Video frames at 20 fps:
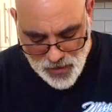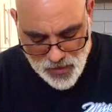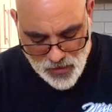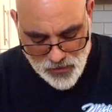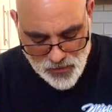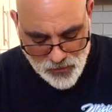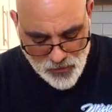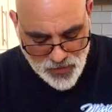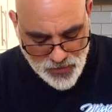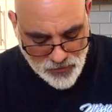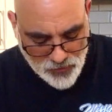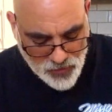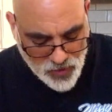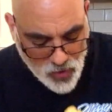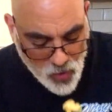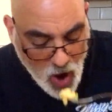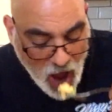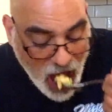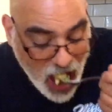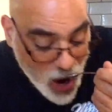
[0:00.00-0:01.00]
know, with a
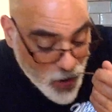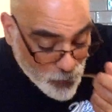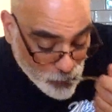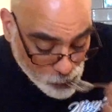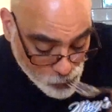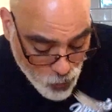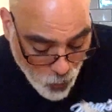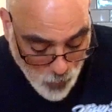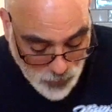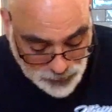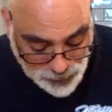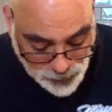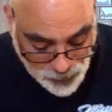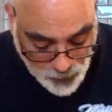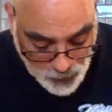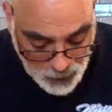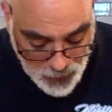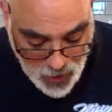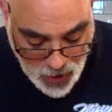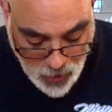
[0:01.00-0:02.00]
roux.
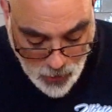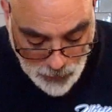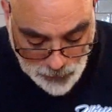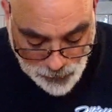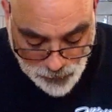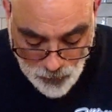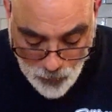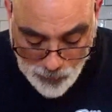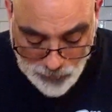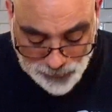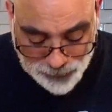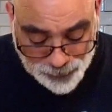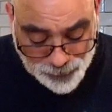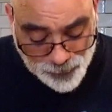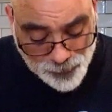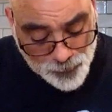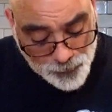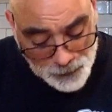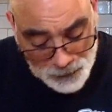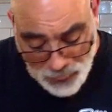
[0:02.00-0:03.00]
You know,
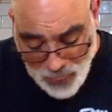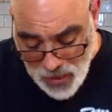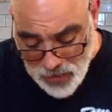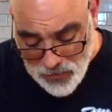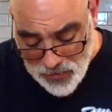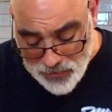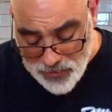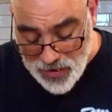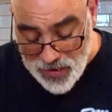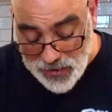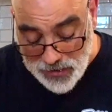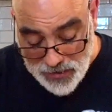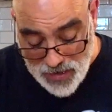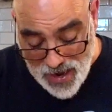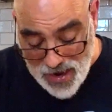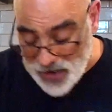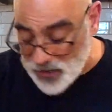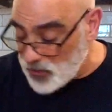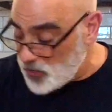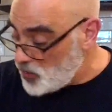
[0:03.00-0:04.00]
maybe I could
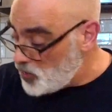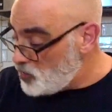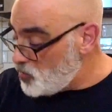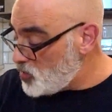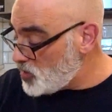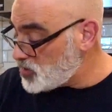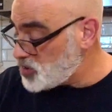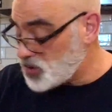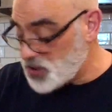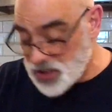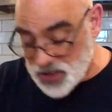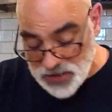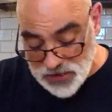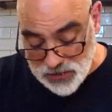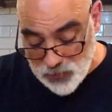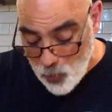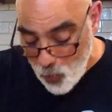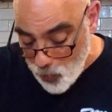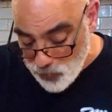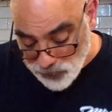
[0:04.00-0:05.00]
add a little more
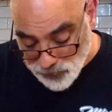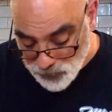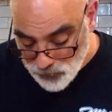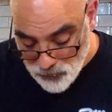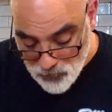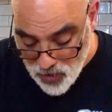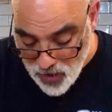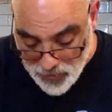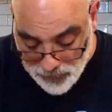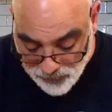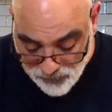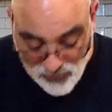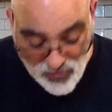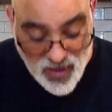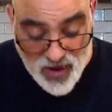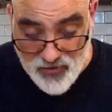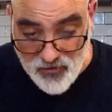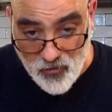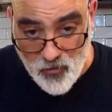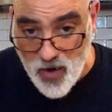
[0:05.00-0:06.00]
cheese, but
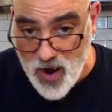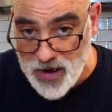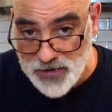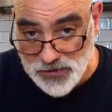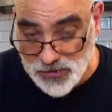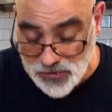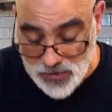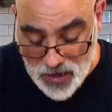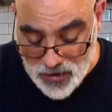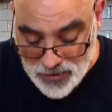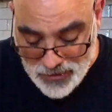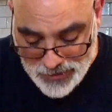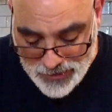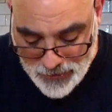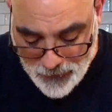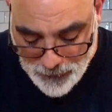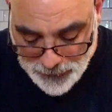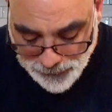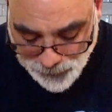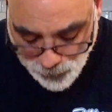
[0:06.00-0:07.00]
flavor-wise, I like
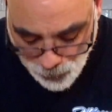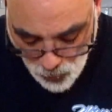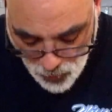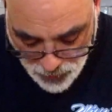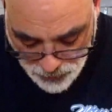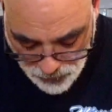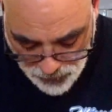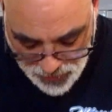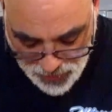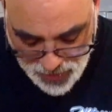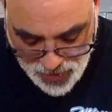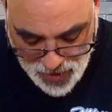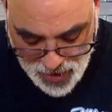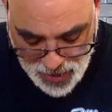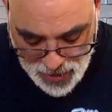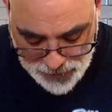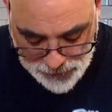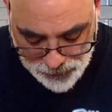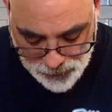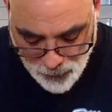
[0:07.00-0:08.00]
it.
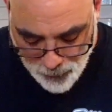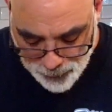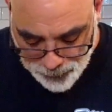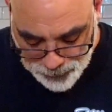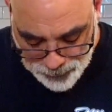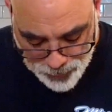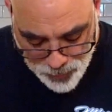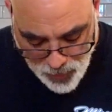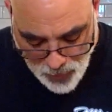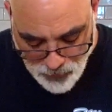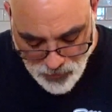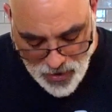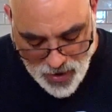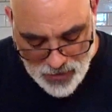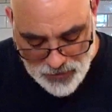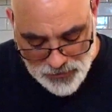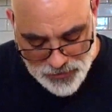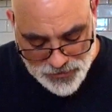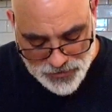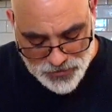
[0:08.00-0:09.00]
The
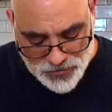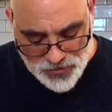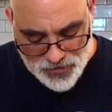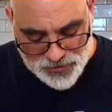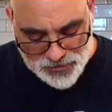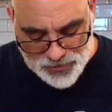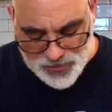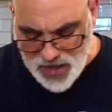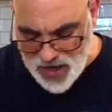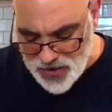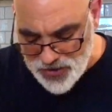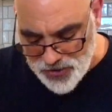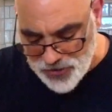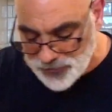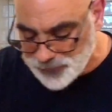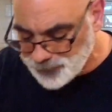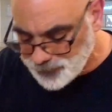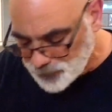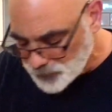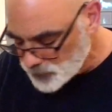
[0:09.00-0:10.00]
broccoli's crisp
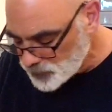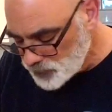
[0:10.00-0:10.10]
tender,